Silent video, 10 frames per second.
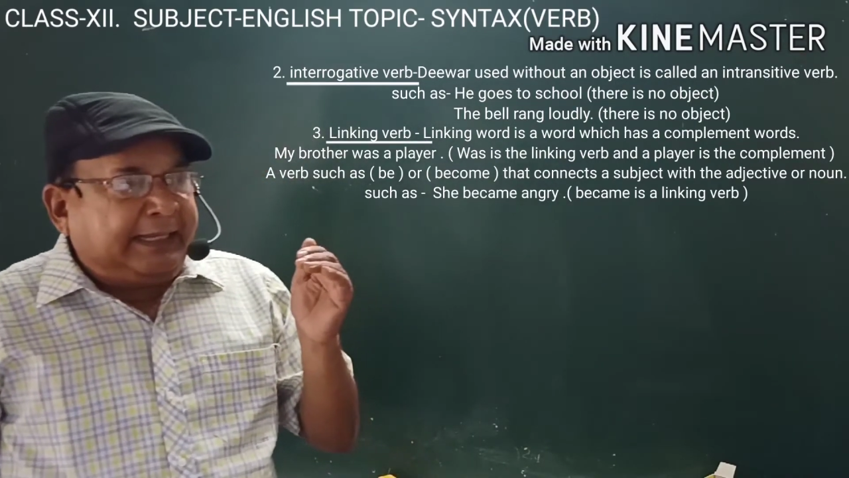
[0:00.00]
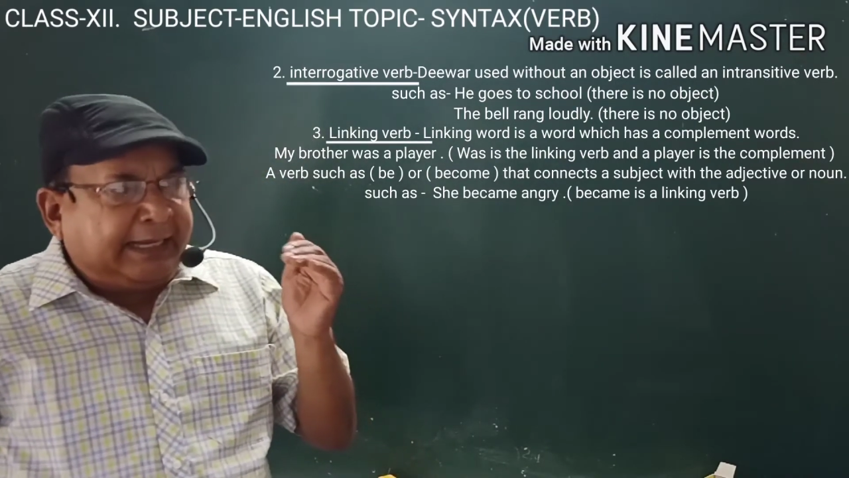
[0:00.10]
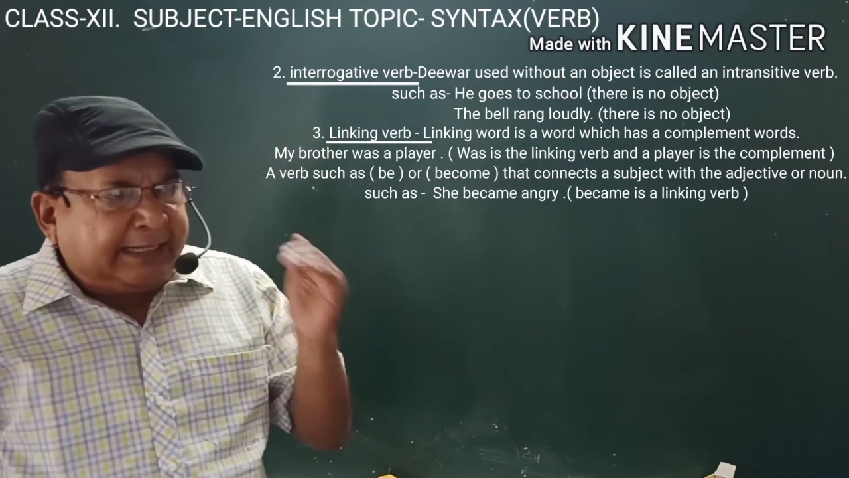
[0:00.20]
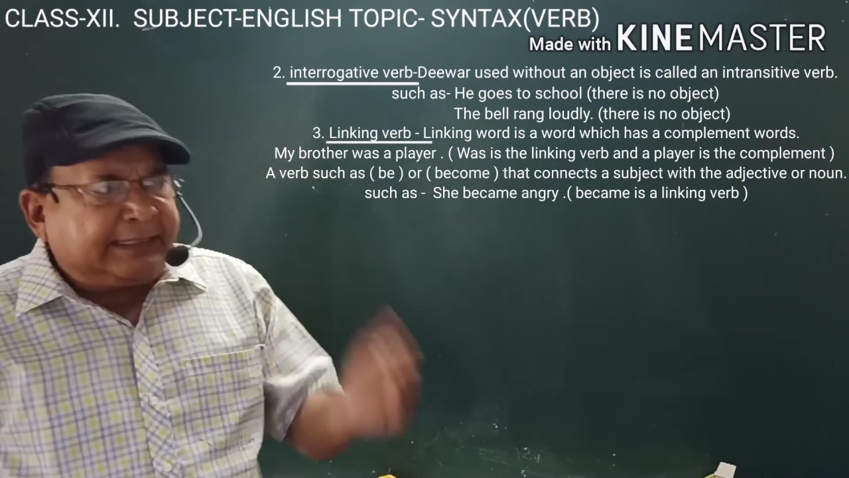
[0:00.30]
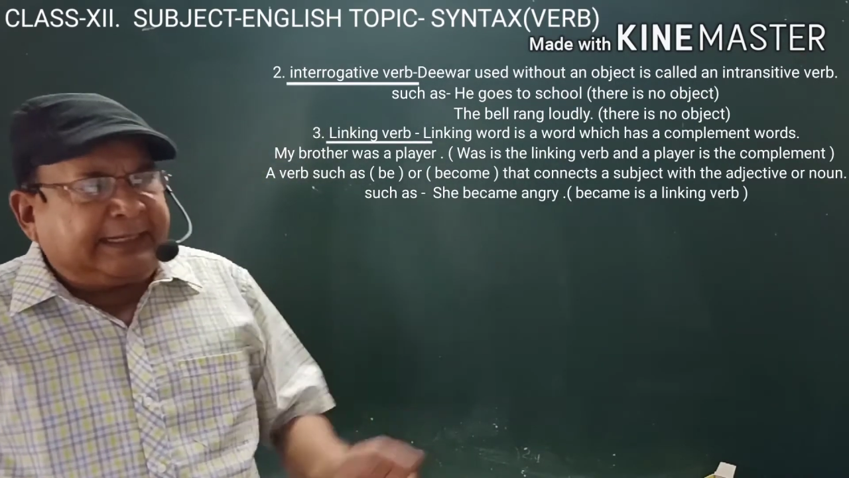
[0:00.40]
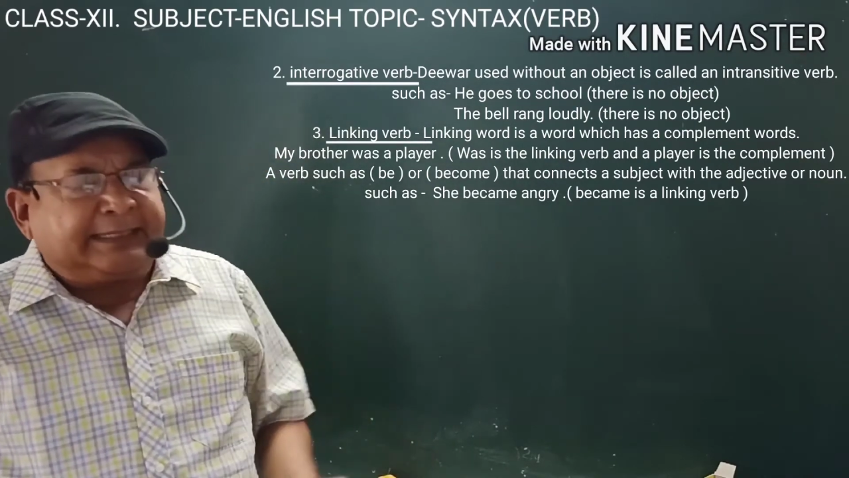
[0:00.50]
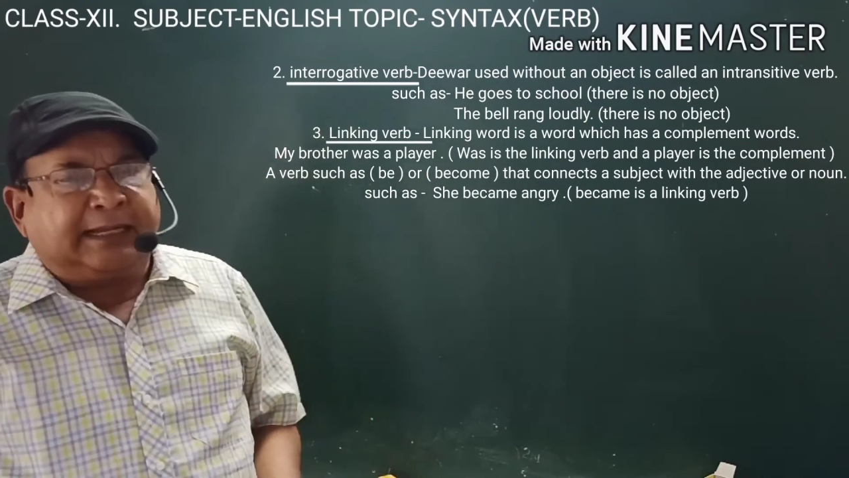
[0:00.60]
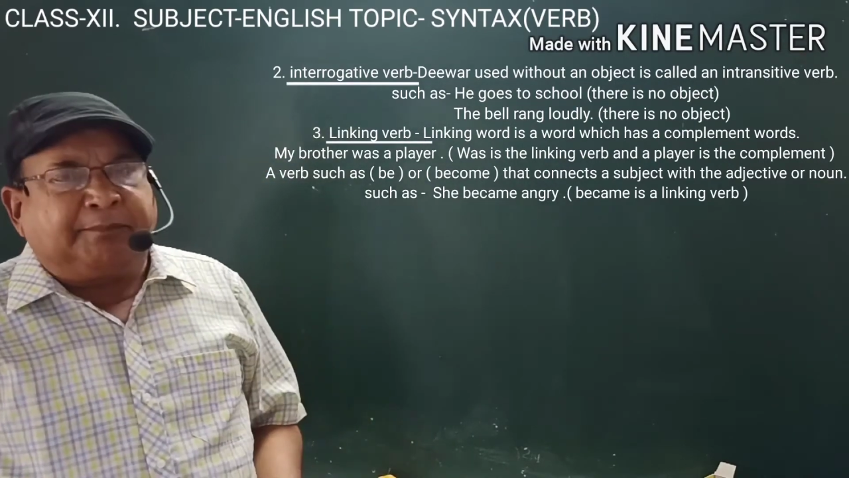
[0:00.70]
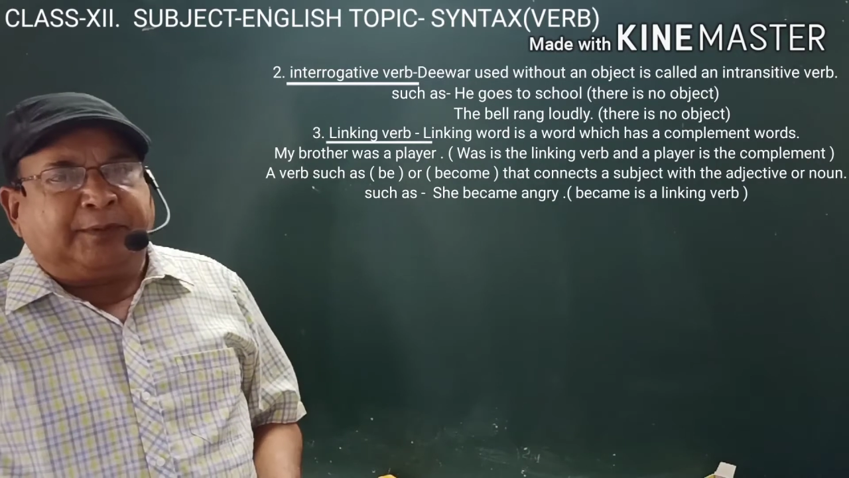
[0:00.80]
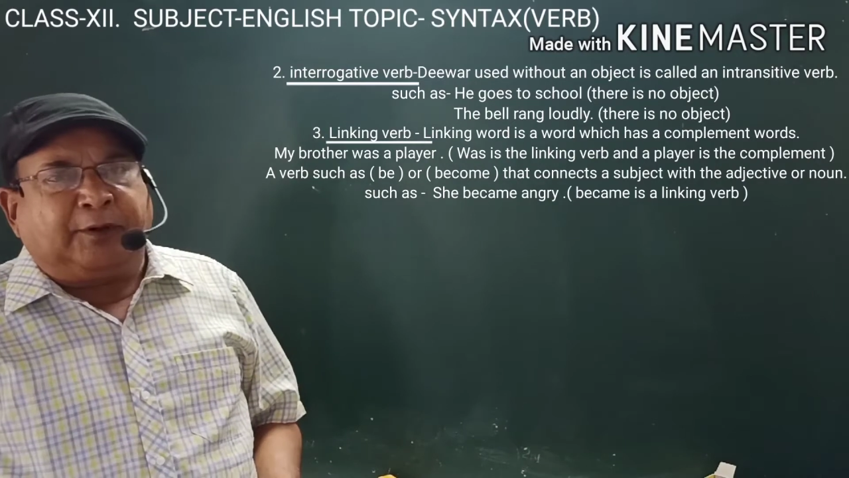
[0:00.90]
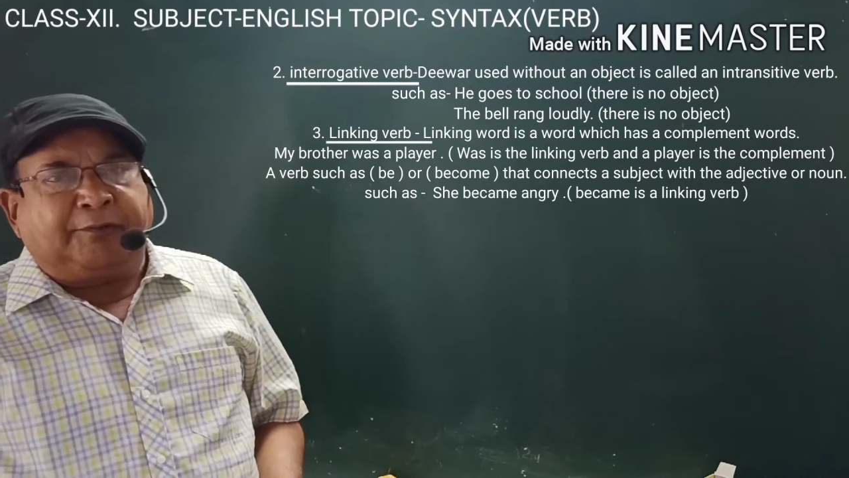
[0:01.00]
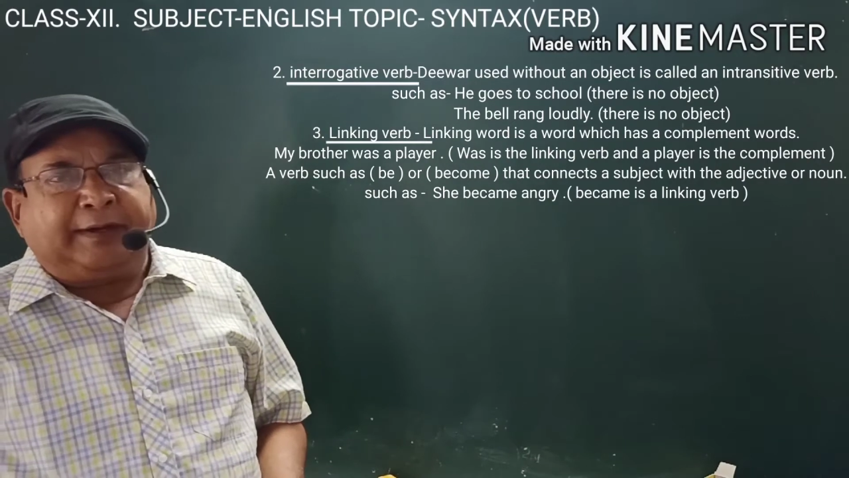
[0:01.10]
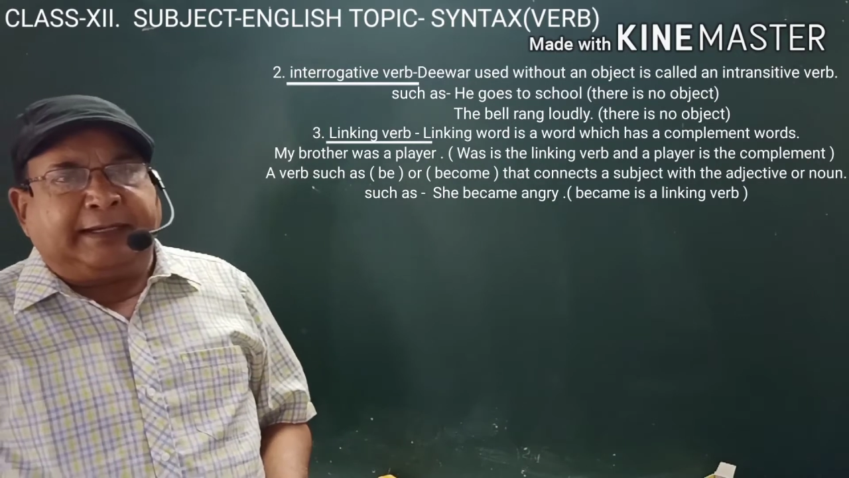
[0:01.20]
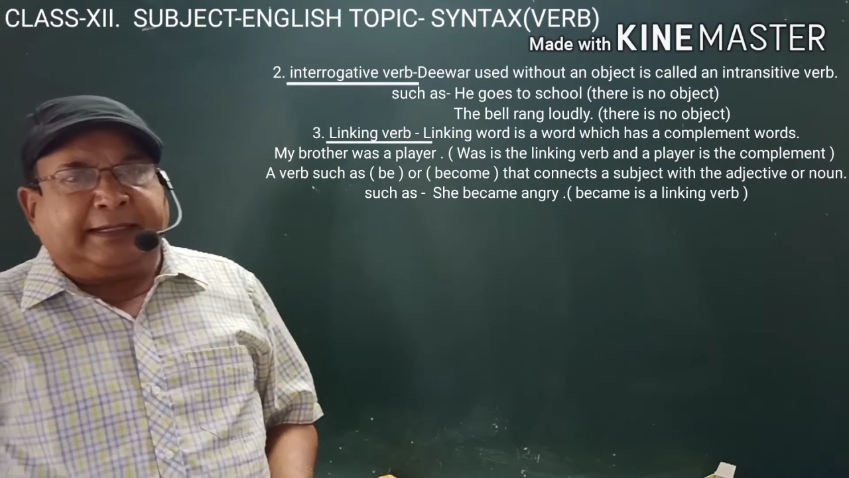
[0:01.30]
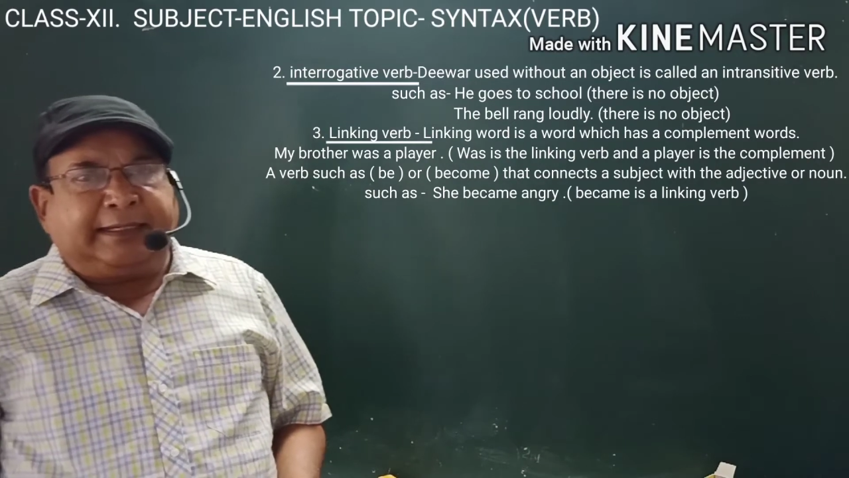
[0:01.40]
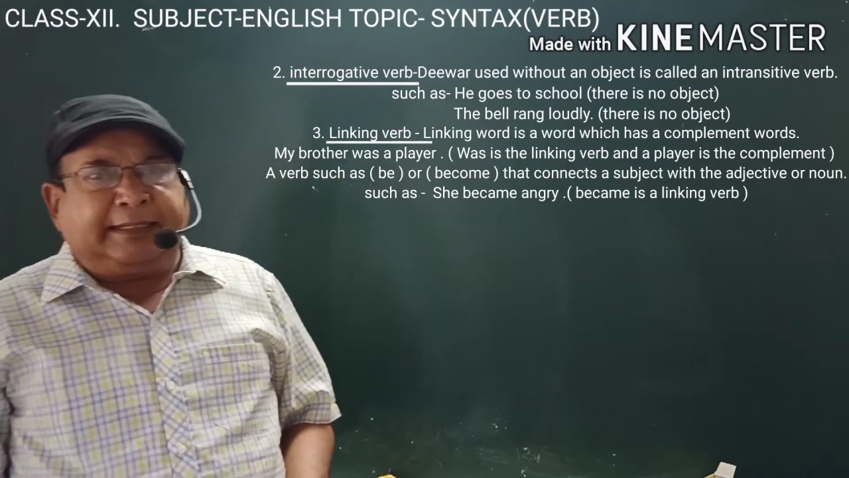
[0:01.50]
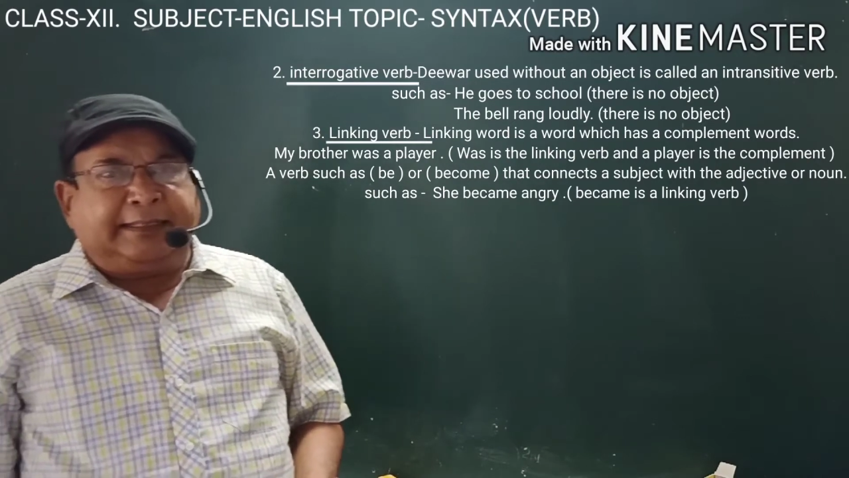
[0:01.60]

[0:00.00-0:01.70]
Another example of it,